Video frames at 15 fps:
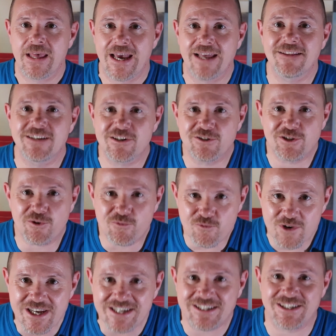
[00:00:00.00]
And there's a
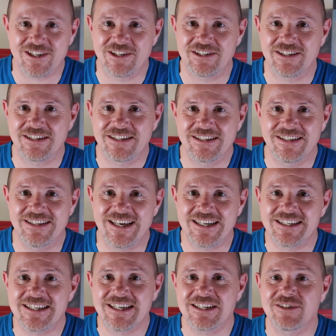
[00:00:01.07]
reason
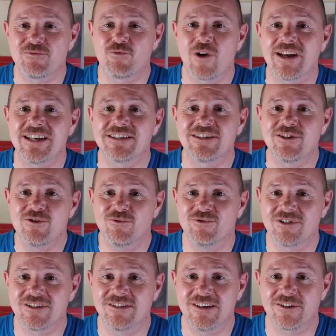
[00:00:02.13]
this is what is
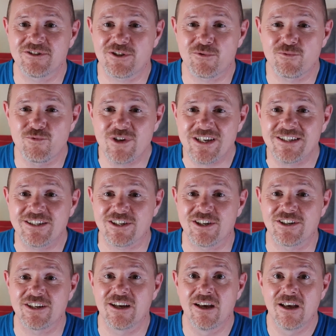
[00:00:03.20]
used. There's a
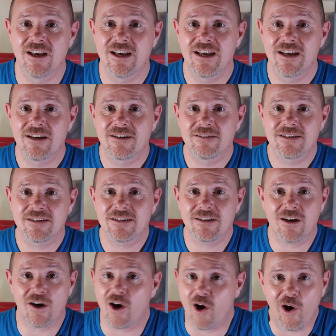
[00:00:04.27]
reason
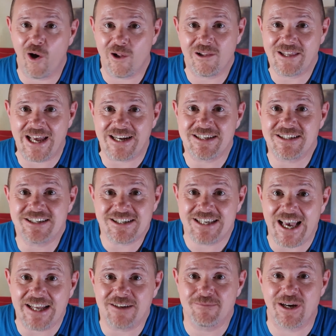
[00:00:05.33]
all that is
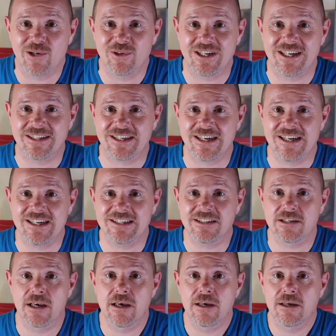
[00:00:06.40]
said about it
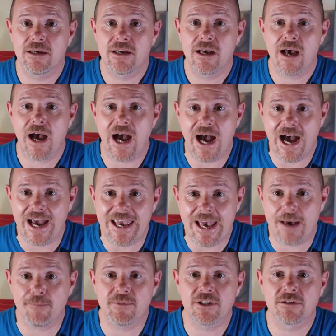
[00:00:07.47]
is I
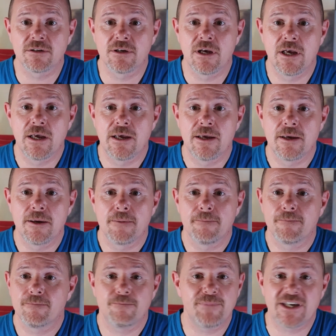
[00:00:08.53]
am.
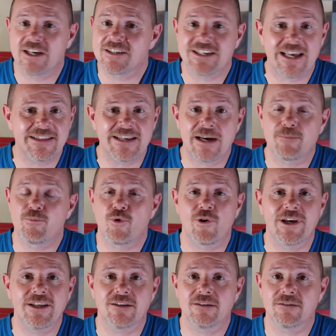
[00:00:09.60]
Because at that
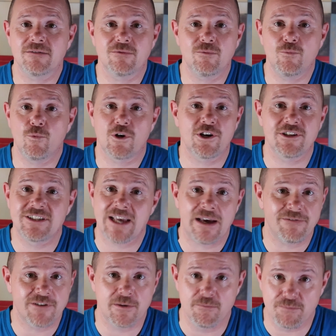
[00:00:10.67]
point, words
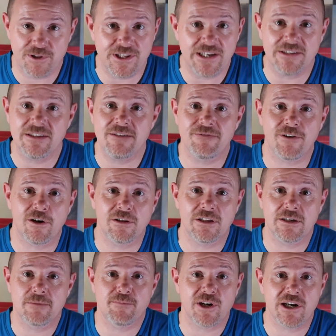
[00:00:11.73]
have completely
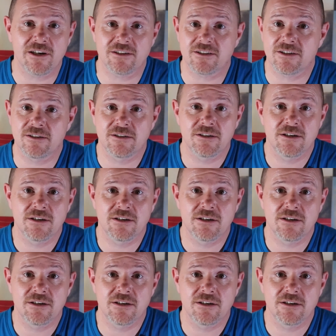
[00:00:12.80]
fallen apart.